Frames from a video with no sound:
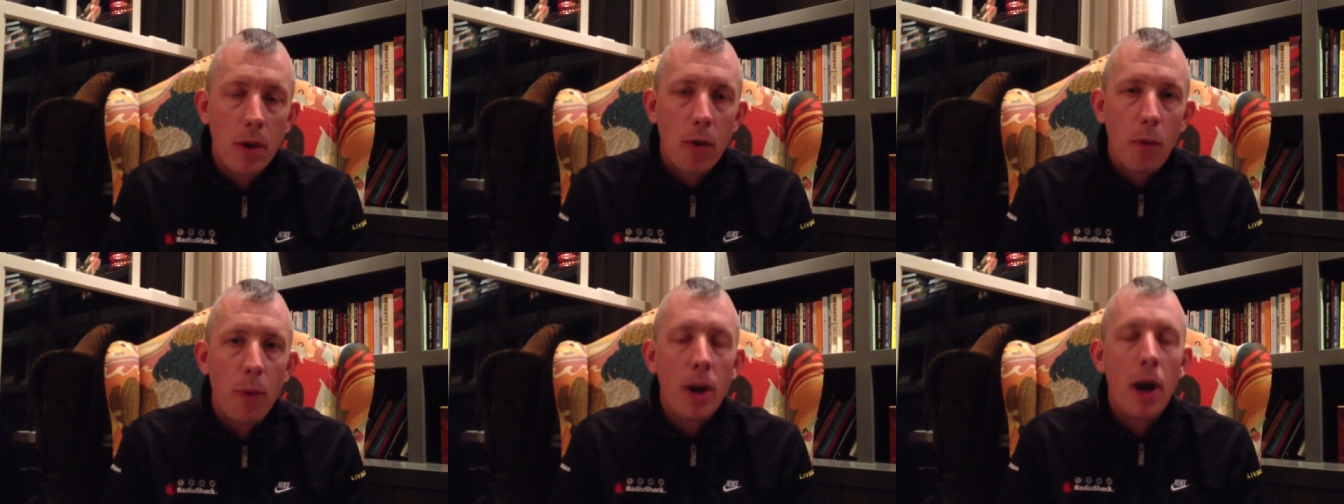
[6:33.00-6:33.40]

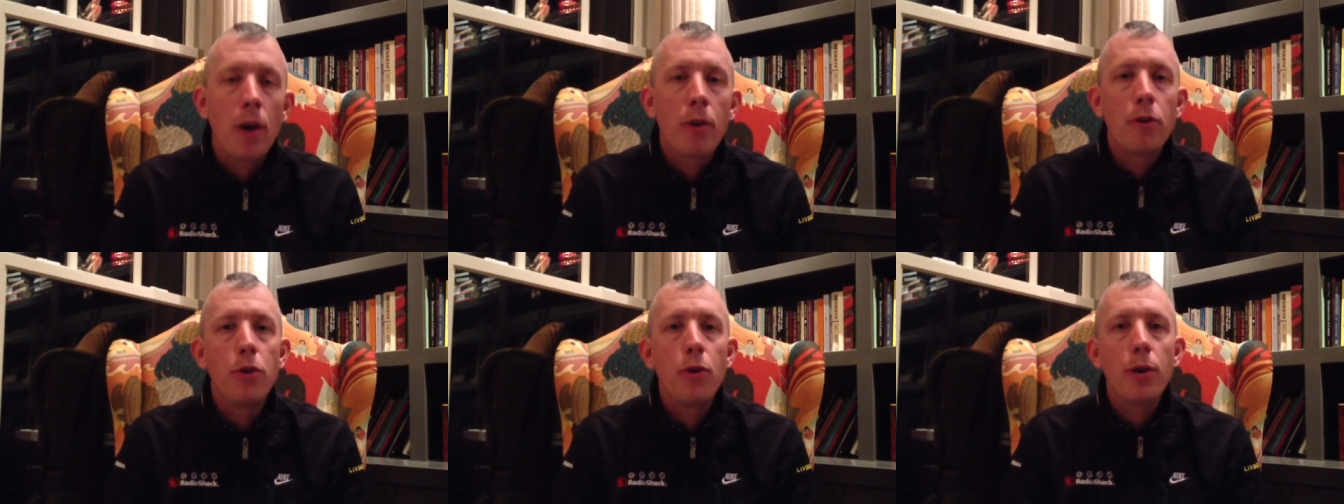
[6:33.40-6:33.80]
we
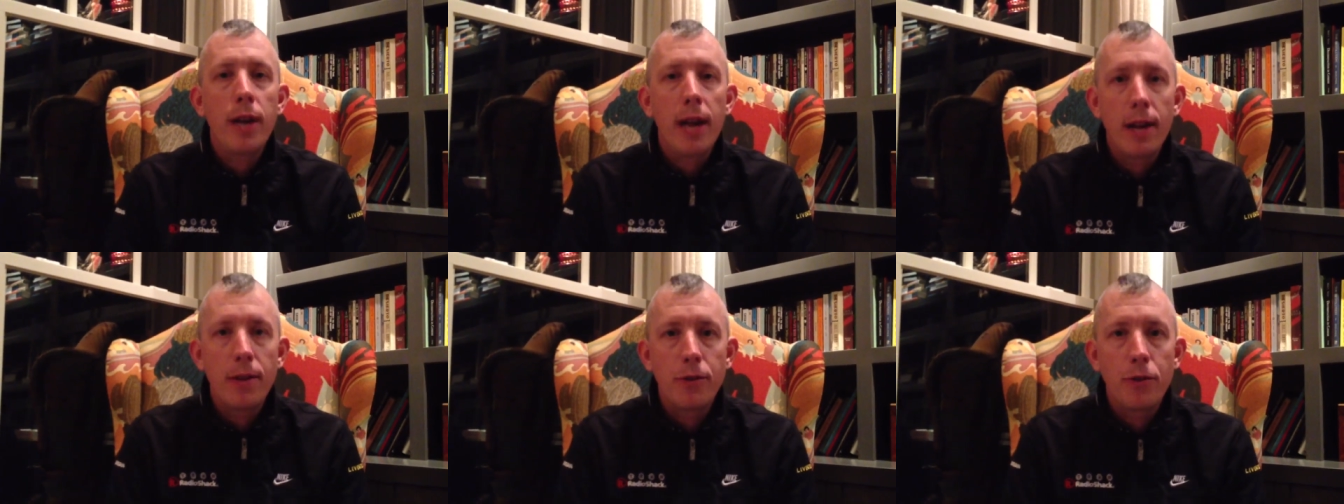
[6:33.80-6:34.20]
honor your
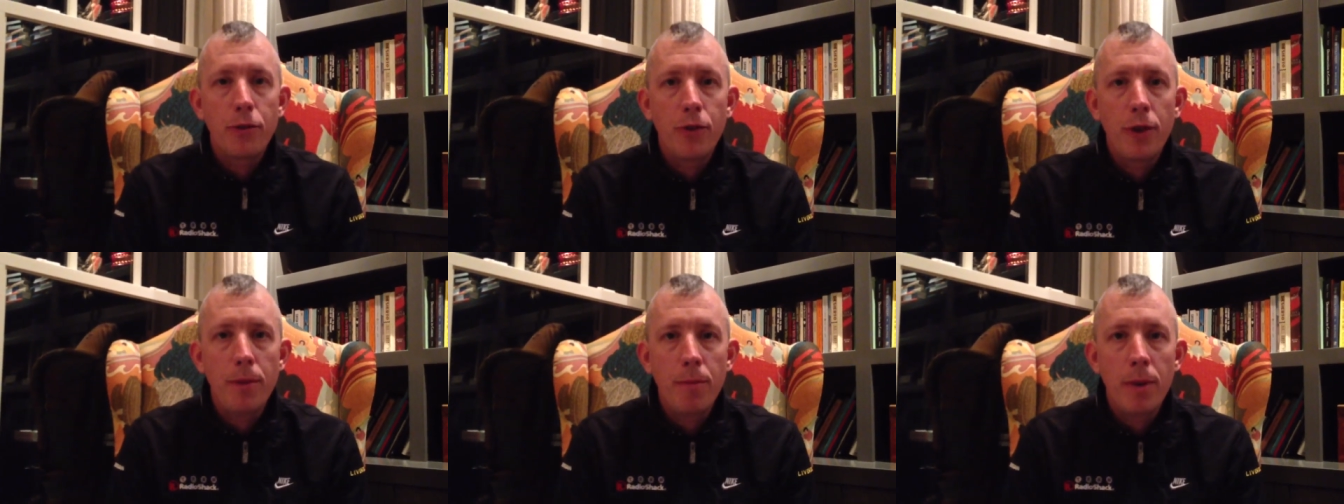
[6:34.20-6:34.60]
cancer
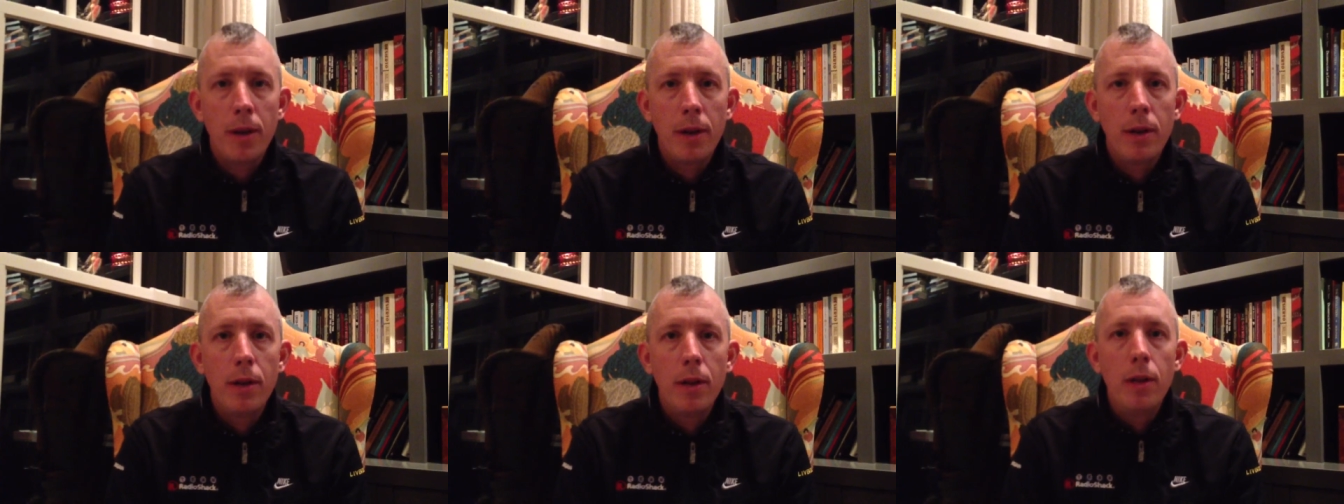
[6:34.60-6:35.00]

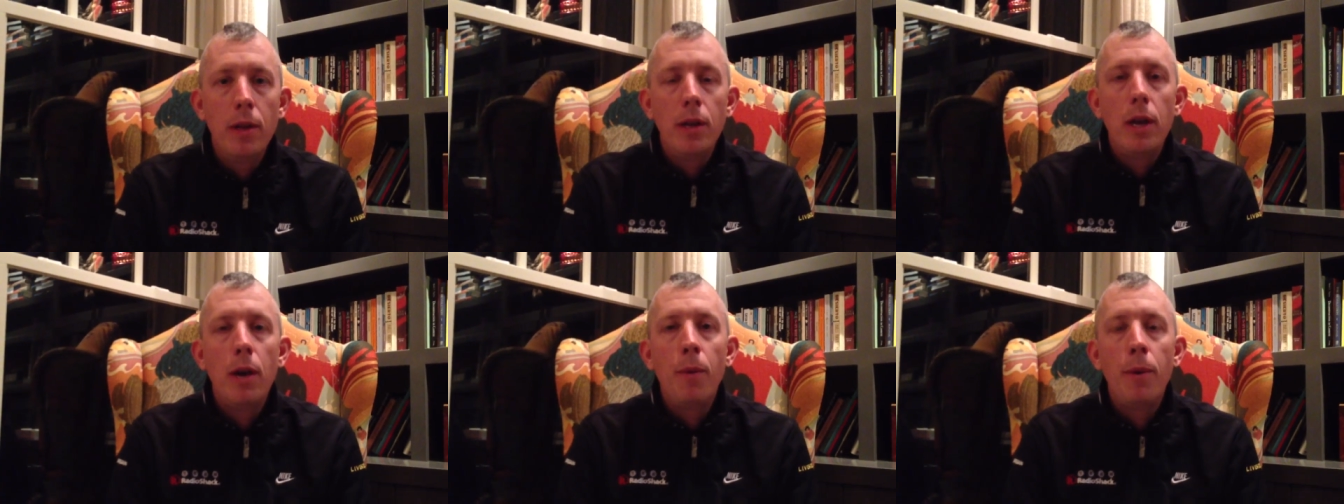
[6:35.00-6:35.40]
treatment,
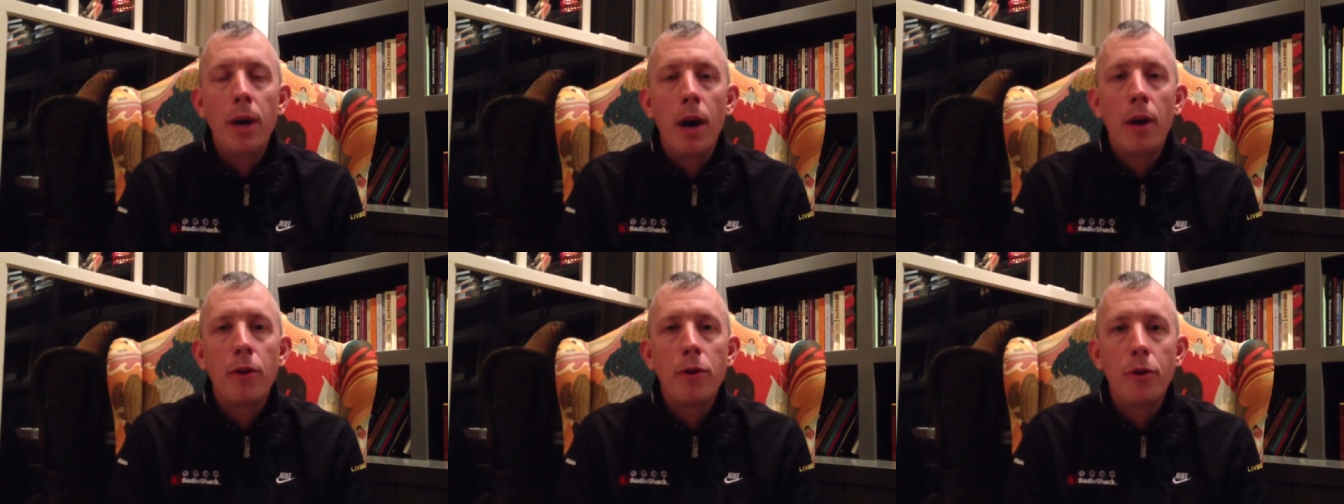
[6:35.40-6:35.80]
and we
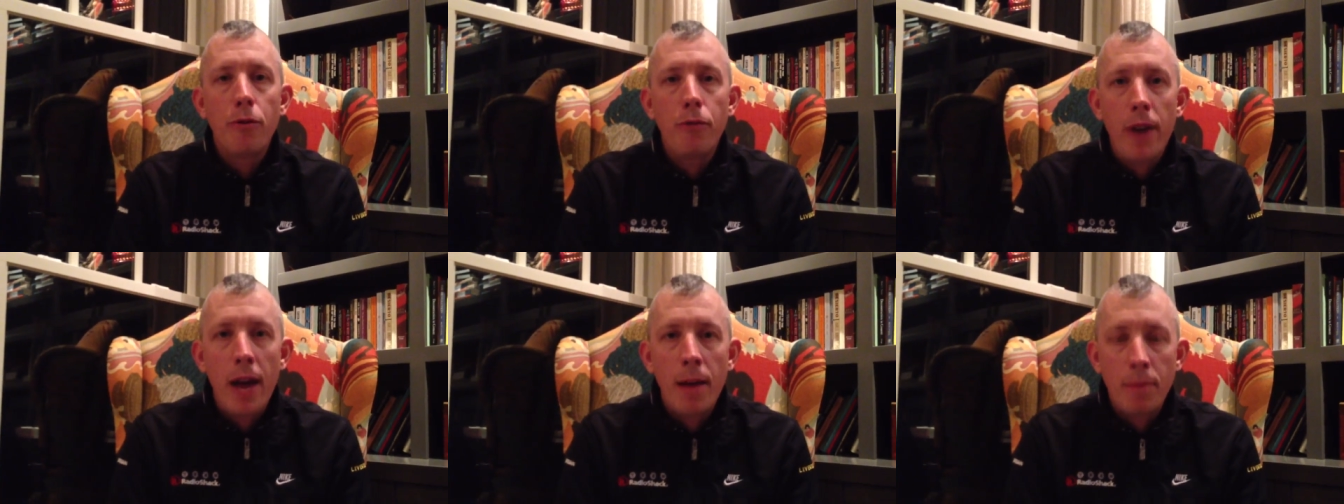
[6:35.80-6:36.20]
honor your
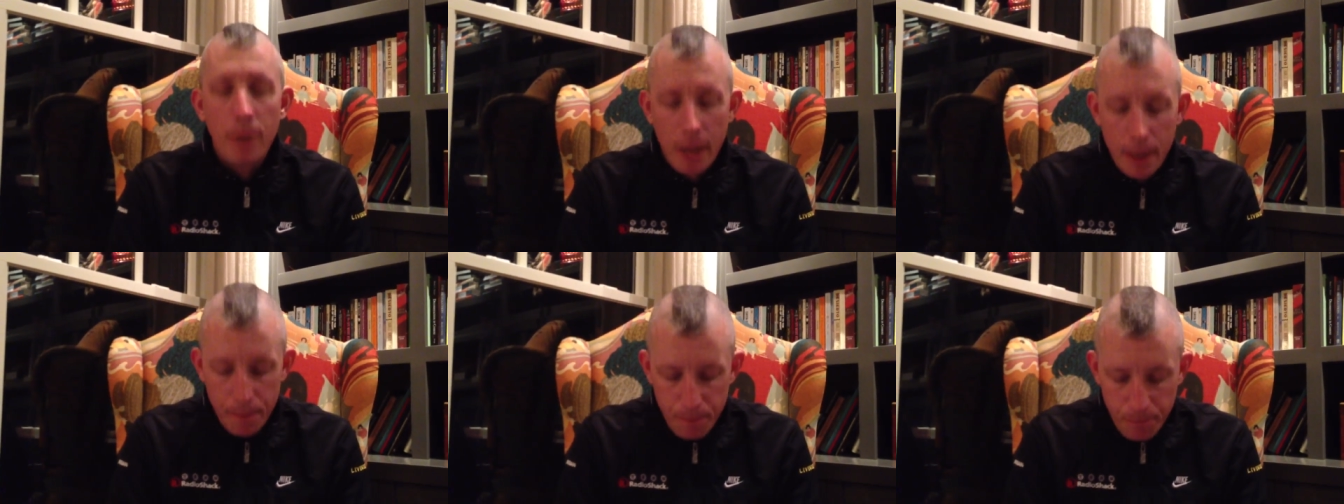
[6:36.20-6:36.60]
family,